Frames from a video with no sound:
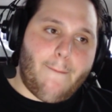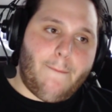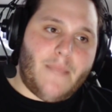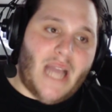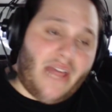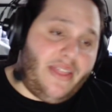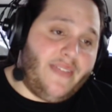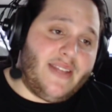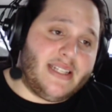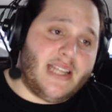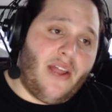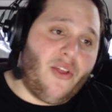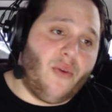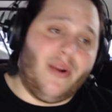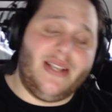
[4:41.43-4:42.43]
I think that's
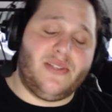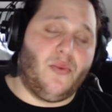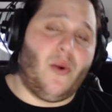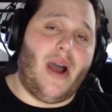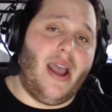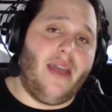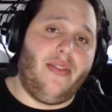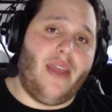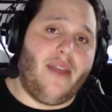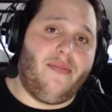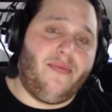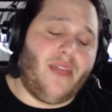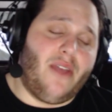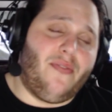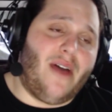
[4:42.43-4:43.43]
another reason why
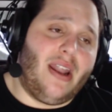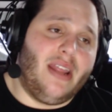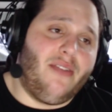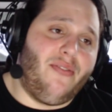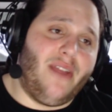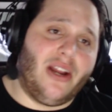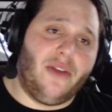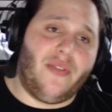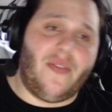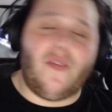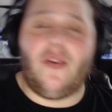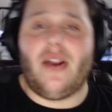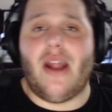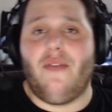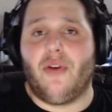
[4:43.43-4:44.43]
they finally figured that they're
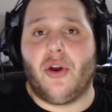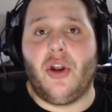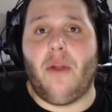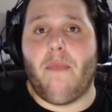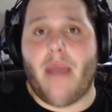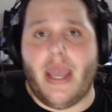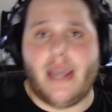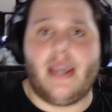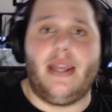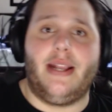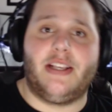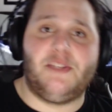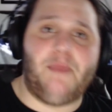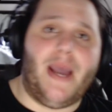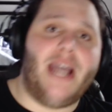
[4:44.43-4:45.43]
never going to make an
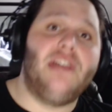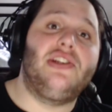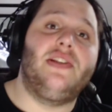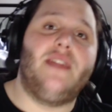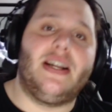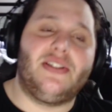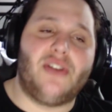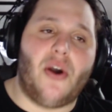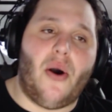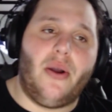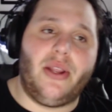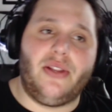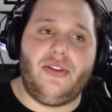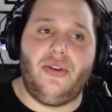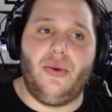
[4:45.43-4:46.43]
expansion that's
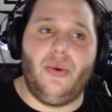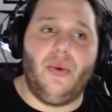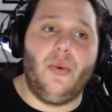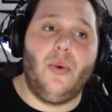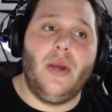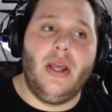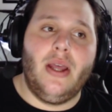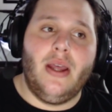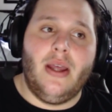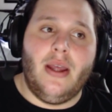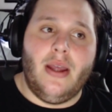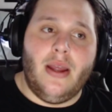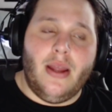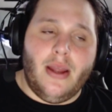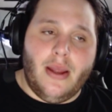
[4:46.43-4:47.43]
going to
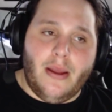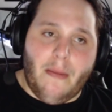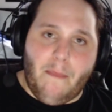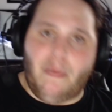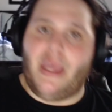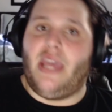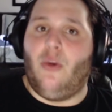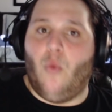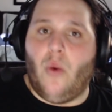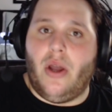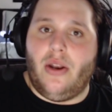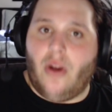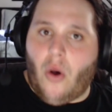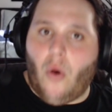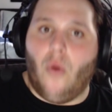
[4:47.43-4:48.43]
be
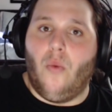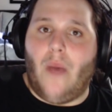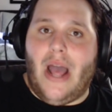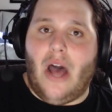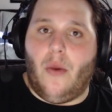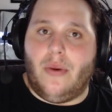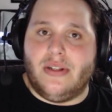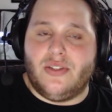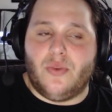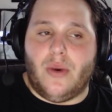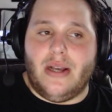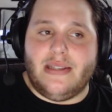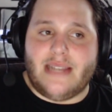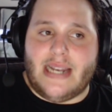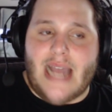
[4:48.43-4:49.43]
what old WoW once
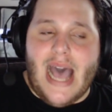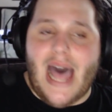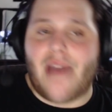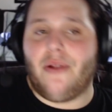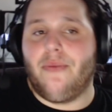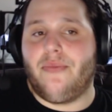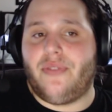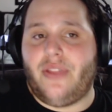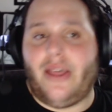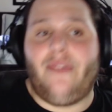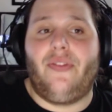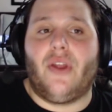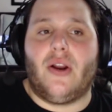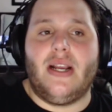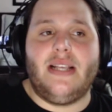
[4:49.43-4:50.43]
was. And I don't
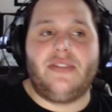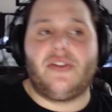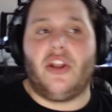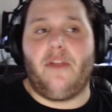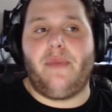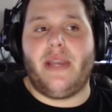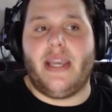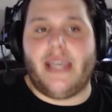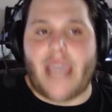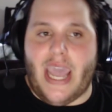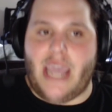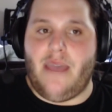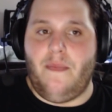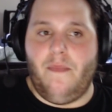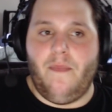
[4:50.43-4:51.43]
think there is going to be a
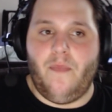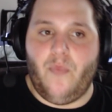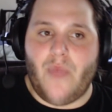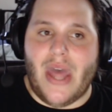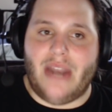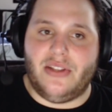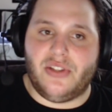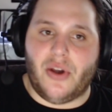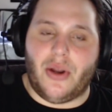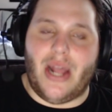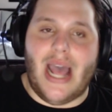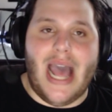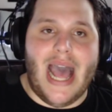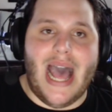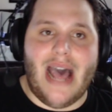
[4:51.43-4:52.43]
game that is going to
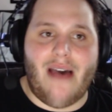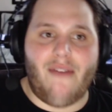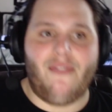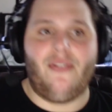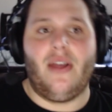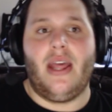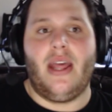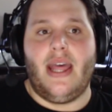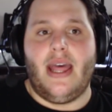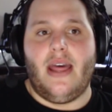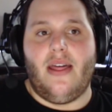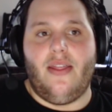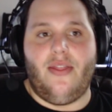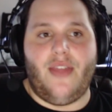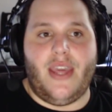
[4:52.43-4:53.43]
have
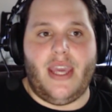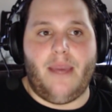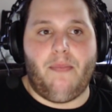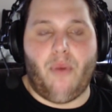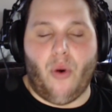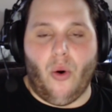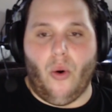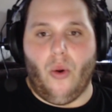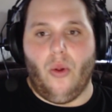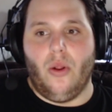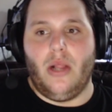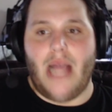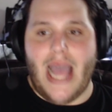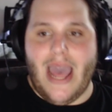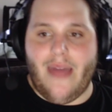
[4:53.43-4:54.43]
the
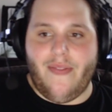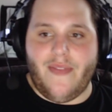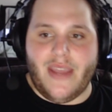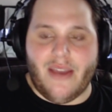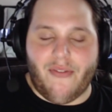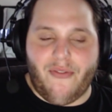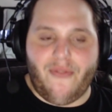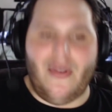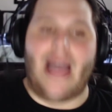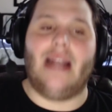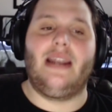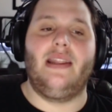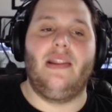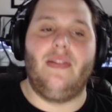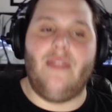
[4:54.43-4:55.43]
pull and the
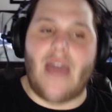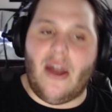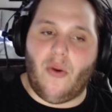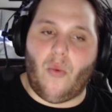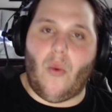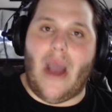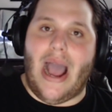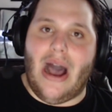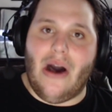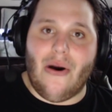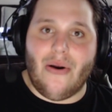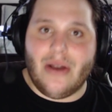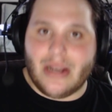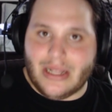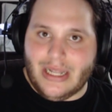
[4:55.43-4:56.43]
effect that
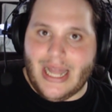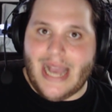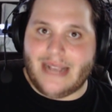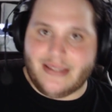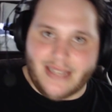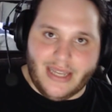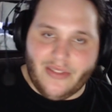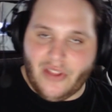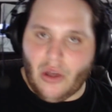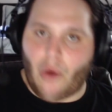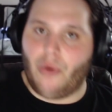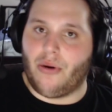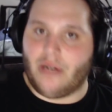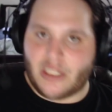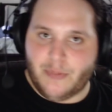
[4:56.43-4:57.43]
WoW Classic, the
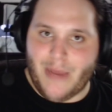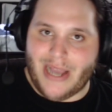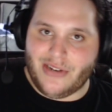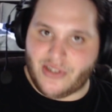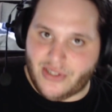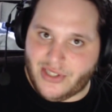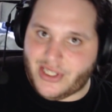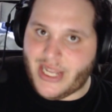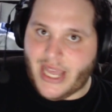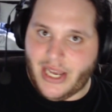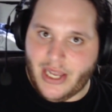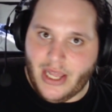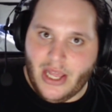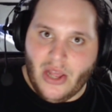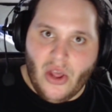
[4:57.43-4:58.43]
older expansions, did
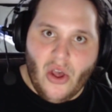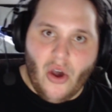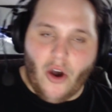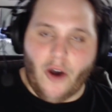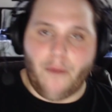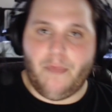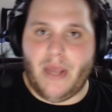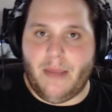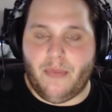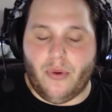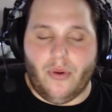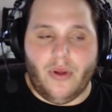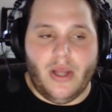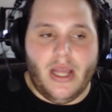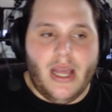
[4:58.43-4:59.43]
on
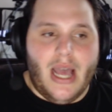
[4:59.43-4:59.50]
people.